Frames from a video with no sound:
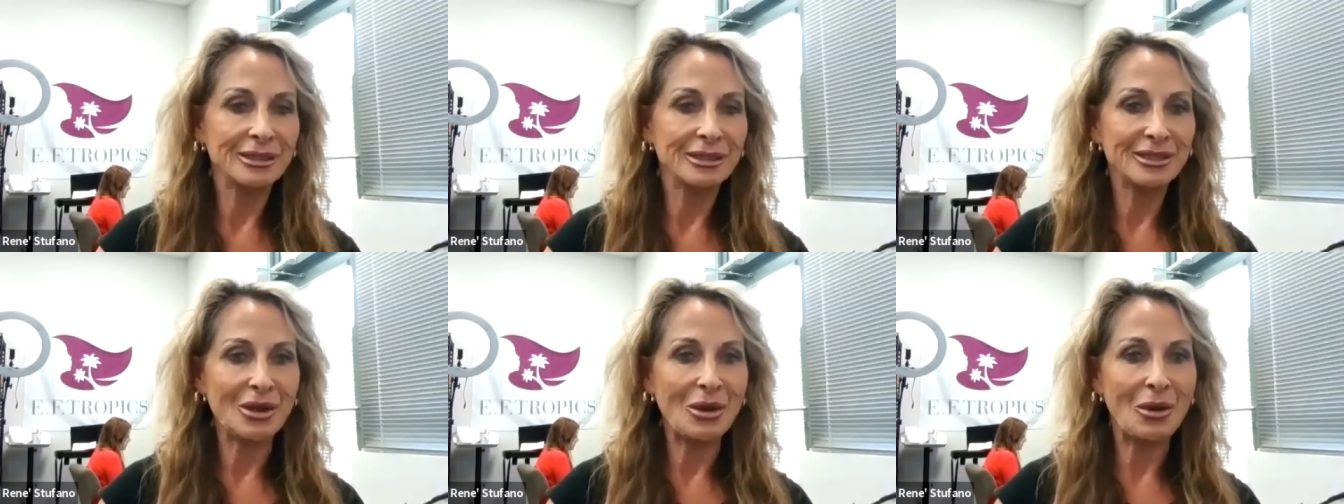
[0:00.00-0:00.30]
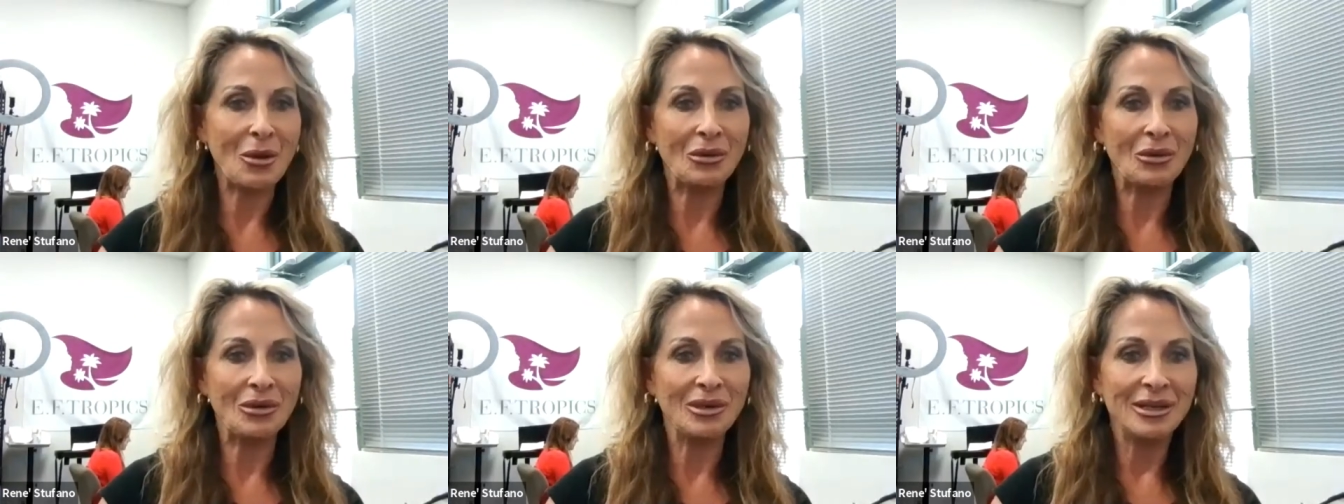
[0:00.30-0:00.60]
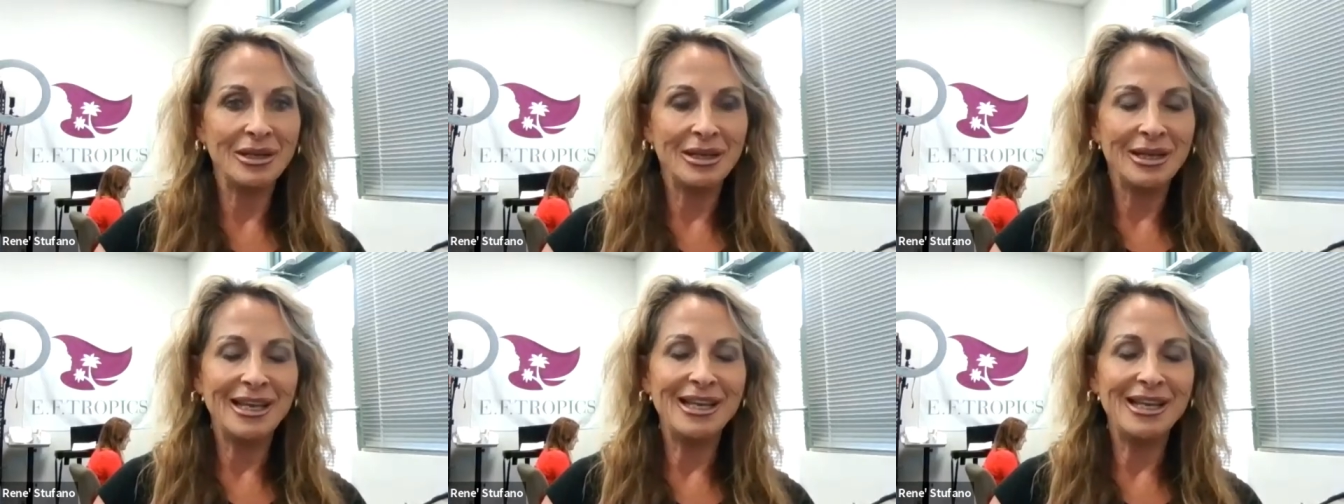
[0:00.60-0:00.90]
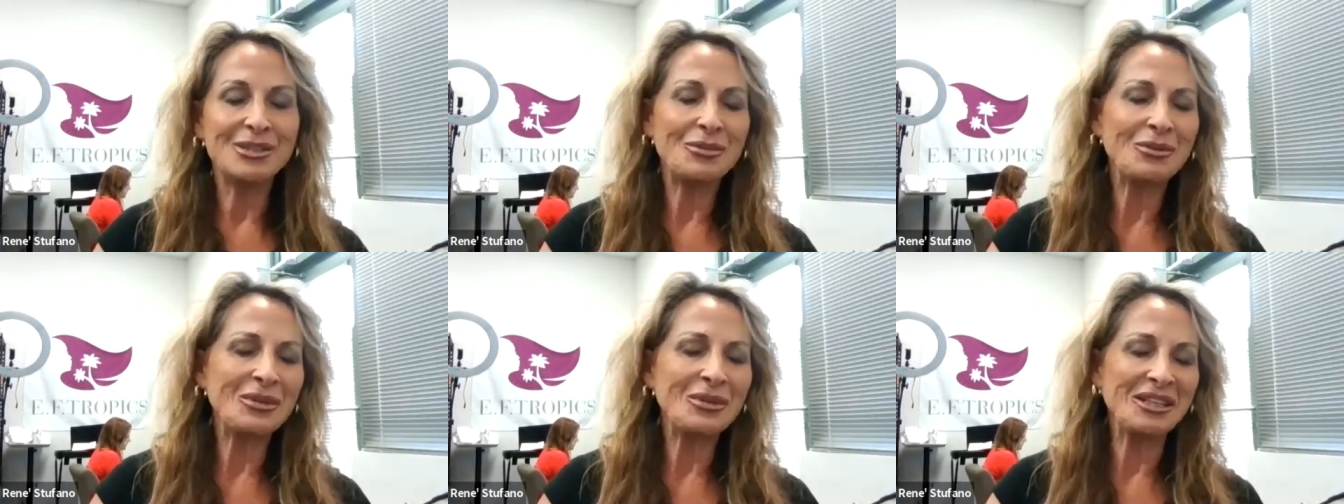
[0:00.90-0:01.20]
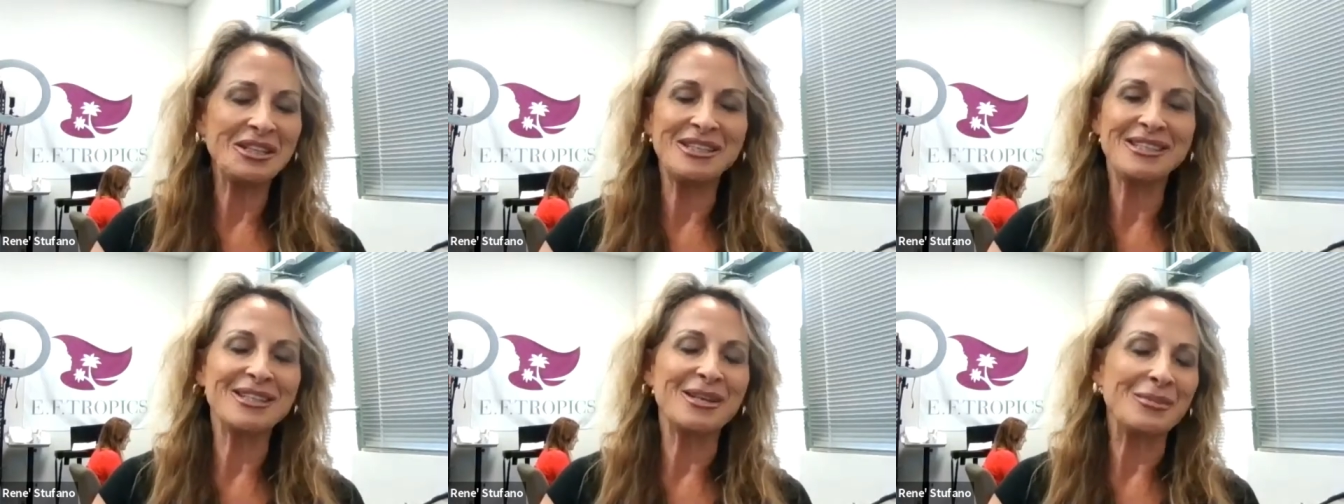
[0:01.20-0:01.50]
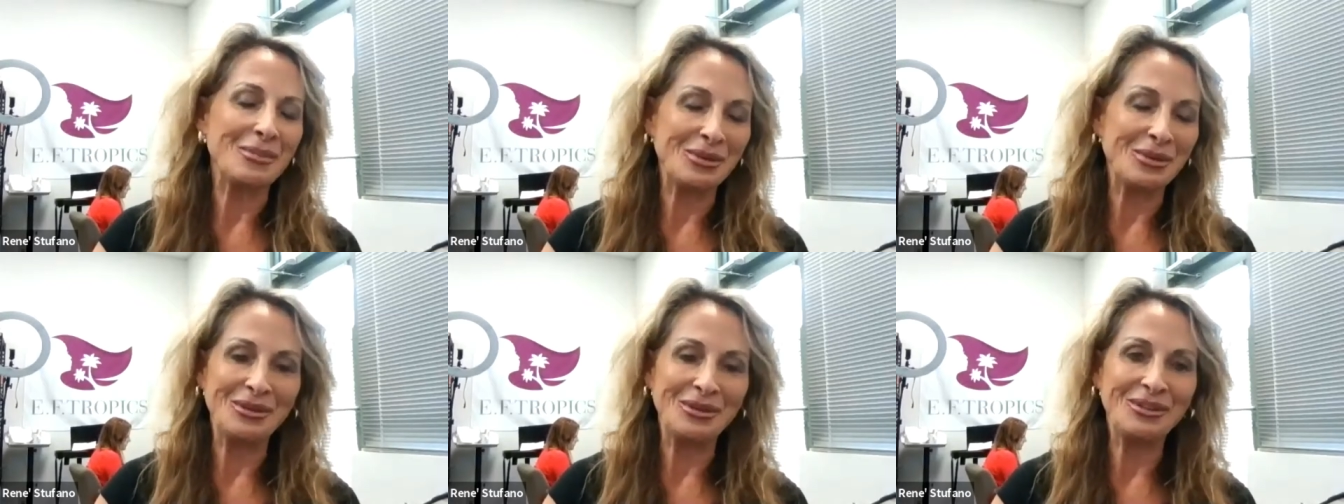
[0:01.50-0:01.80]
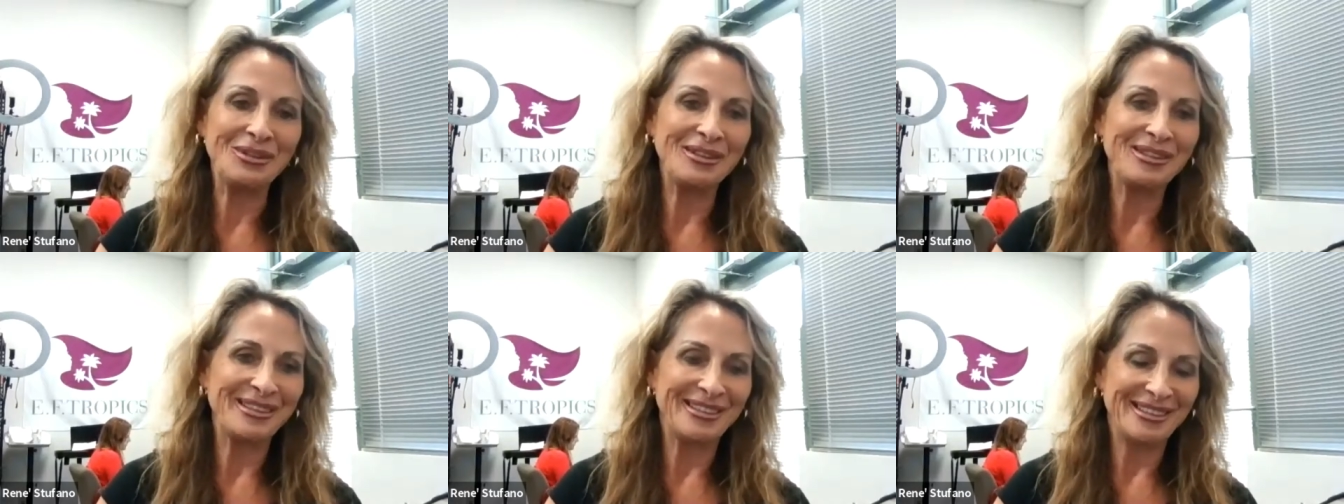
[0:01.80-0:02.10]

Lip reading: So it's really simple.